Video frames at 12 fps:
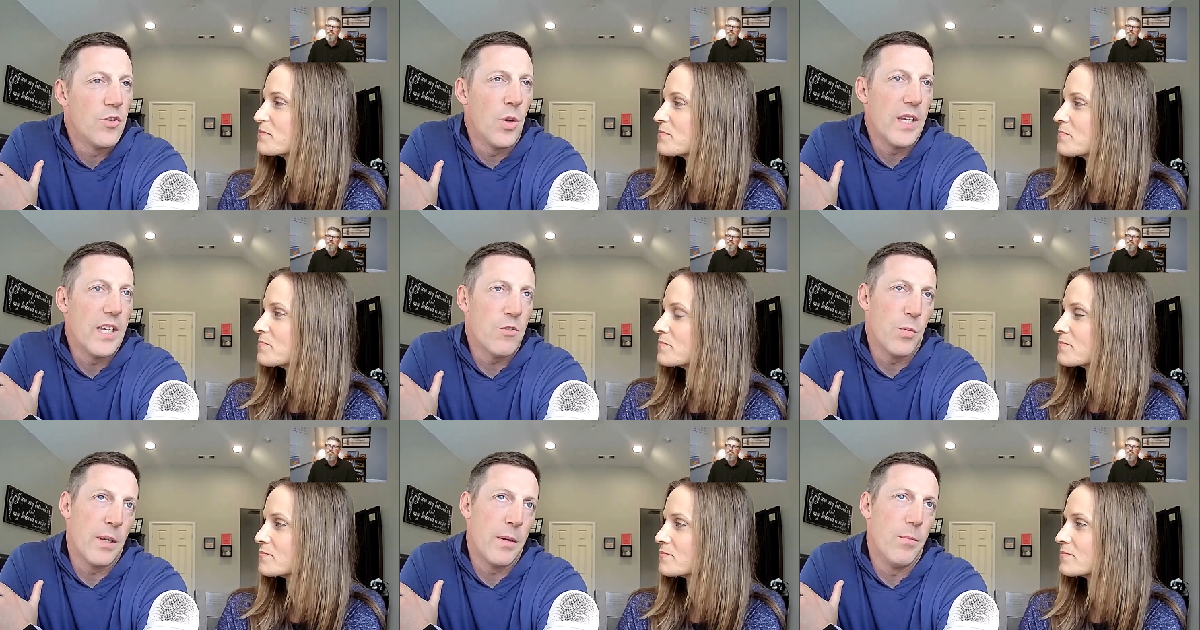Speaker 1: so i
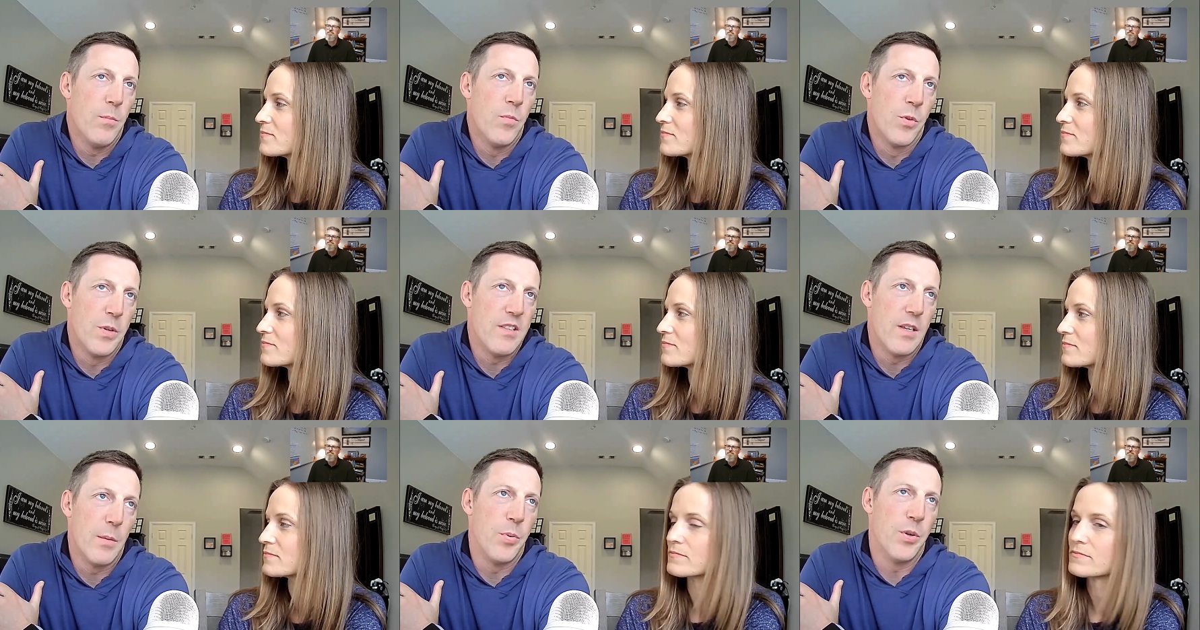guess what i'm the
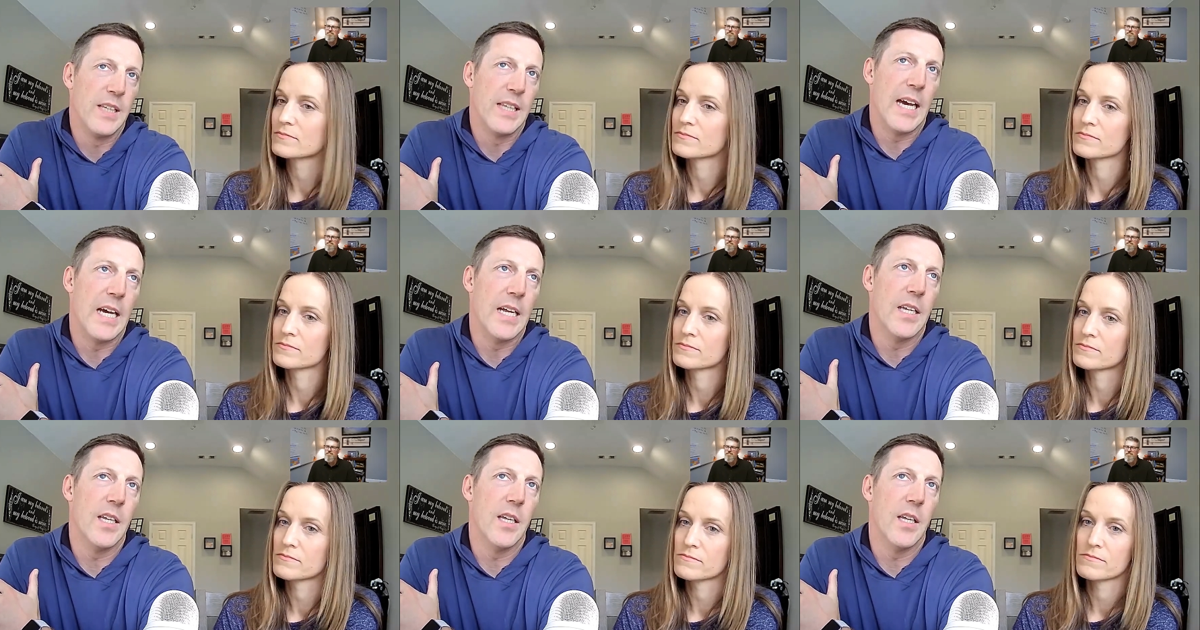reason i'm putting that